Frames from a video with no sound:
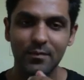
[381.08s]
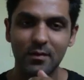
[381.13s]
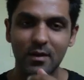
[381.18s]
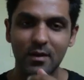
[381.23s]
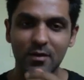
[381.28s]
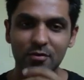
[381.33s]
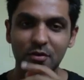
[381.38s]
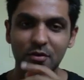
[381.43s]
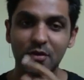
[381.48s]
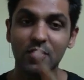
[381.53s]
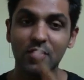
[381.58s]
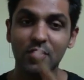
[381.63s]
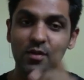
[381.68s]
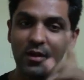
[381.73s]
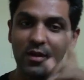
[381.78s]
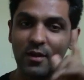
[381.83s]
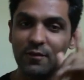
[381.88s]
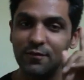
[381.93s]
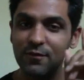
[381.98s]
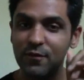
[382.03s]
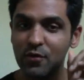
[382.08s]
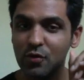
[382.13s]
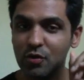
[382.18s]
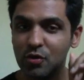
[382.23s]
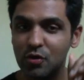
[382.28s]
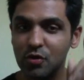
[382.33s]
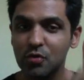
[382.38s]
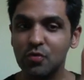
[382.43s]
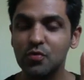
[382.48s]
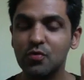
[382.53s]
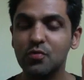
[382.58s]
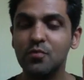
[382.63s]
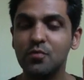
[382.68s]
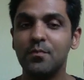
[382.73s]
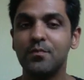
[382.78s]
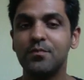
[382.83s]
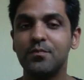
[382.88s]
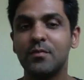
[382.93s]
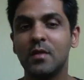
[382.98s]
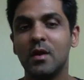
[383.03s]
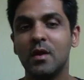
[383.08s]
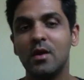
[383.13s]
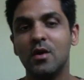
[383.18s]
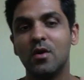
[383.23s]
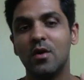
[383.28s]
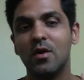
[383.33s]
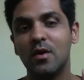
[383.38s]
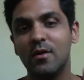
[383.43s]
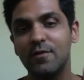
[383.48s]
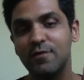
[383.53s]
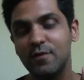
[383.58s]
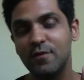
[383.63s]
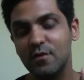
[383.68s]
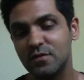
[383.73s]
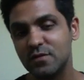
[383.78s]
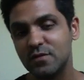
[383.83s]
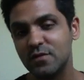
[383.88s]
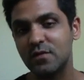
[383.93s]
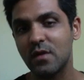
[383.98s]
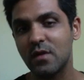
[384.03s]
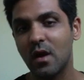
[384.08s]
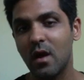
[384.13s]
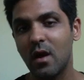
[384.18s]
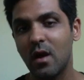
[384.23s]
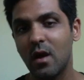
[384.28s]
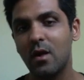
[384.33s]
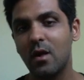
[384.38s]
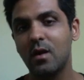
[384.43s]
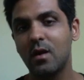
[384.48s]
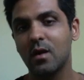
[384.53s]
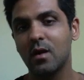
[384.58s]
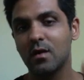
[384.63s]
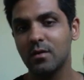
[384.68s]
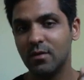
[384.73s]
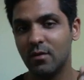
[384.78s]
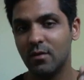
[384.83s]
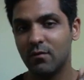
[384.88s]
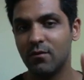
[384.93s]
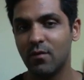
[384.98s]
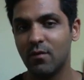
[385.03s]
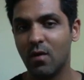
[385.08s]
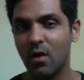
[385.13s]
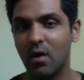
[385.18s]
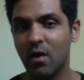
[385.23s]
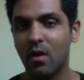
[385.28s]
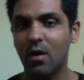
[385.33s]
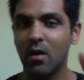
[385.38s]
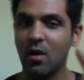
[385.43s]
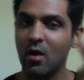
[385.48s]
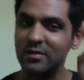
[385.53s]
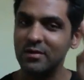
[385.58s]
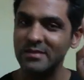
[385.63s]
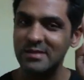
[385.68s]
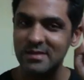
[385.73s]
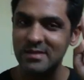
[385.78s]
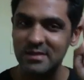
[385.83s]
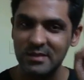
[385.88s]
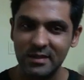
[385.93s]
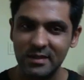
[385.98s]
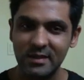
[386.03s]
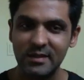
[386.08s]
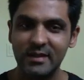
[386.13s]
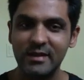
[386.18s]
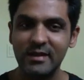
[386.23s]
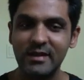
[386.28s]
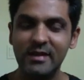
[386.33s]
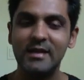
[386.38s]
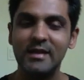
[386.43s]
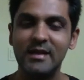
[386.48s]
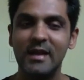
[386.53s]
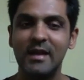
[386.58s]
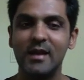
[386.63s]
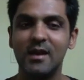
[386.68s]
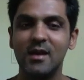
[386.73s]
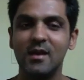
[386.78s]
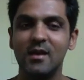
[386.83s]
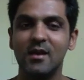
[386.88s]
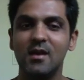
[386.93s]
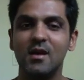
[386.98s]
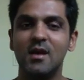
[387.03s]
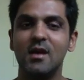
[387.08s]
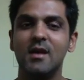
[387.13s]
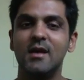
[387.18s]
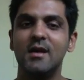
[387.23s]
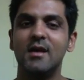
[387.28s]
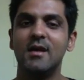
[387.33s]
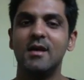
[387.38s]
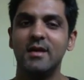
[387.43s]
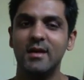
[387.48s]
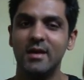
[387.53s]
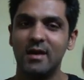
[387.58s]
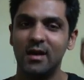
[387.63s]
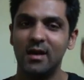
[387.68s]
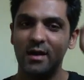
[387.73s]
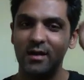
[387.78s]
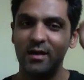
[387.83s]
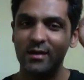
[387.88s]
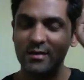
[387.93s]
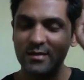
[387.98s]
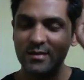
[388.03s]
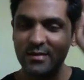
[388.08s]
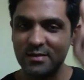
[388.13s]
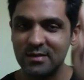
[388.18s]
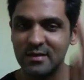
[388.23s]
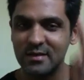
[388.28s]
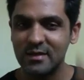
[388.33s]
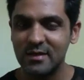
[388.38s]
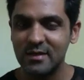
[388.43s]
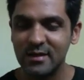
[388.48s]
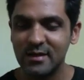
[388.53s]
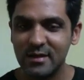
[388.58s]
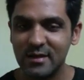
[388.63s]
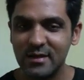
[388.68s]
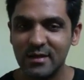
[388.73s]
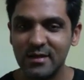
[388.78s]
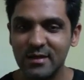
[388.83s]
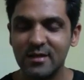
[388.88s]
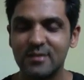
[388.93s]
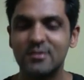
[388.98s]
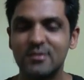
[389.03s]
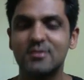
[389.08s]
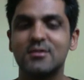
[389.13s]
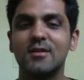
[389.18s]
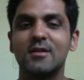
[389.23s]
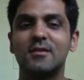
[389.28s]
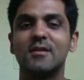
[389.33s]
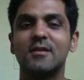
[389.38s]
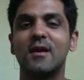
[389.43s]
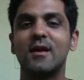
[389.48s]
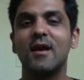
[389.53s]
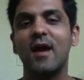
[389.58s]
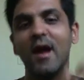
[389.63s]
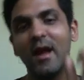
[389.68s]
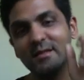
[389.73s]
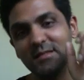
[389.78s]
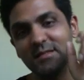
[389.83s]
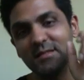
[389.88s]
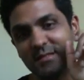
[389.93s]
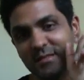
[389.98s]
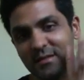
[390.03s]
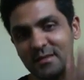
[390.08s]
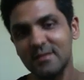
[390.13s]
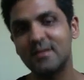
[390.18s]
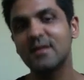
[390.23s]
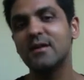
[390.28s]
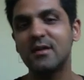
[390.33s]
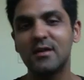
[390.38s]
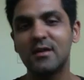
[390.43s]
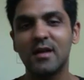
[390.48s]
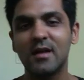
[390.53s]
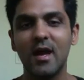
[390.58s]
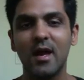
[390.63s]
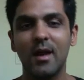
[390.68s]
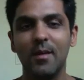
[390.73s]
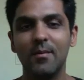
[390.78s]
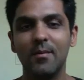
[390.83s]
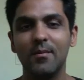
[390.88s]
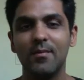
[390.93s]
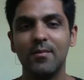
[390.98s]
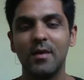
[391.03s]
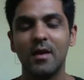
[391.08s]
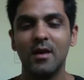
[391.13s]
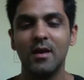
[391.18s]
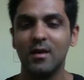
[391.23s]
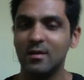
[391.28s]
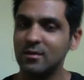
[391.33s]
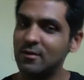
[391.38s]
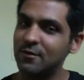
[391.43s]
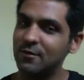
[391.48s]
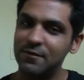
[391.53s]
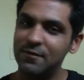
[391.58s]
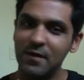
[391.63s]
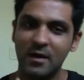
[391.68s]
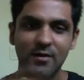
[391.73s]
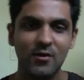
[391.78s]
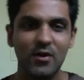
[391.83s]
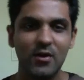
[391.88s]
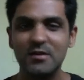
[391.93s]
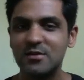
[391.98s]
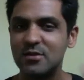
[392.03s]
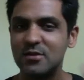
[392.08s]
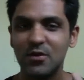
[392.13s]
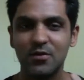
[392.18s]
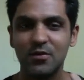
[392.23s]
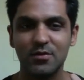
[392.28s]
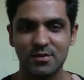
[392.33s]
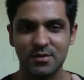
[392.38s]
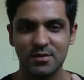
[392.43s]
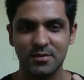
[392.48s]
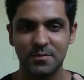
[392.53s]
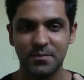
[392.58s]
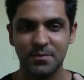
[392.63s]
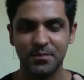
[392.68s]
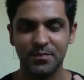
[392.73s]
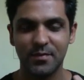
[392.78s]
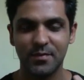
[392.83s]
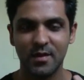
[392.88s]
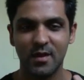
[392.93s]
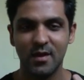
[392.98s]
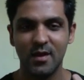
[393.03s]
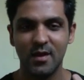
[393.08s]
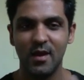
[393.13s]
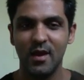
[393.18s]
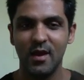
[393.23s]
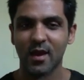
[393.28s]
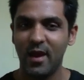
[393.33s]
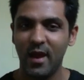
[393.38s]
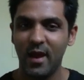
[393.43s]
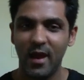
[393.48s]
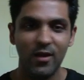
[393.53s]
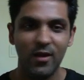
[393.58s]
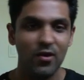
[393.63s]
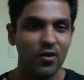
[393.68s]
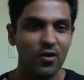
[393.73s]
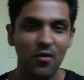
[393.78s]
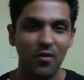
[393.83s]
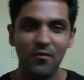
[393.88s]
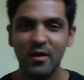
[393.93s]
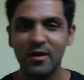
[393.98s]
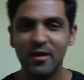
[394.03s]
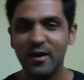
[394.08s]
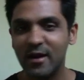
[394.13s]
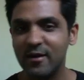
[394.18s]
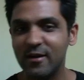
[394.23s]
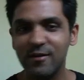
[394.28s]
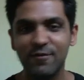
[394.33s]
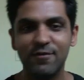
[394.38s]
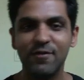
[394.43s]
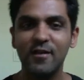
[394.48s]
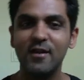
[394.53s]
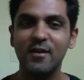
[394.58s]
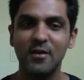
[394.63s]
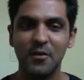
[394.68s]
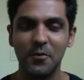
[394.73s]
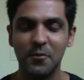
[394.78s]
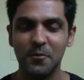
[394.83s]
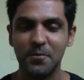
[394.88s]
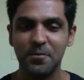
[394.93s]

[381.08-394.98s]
Duryodhan, if you do, or if you start the war on certain day, under certain nakshatra, at certain time, the victory is yours, and no one can defeat you.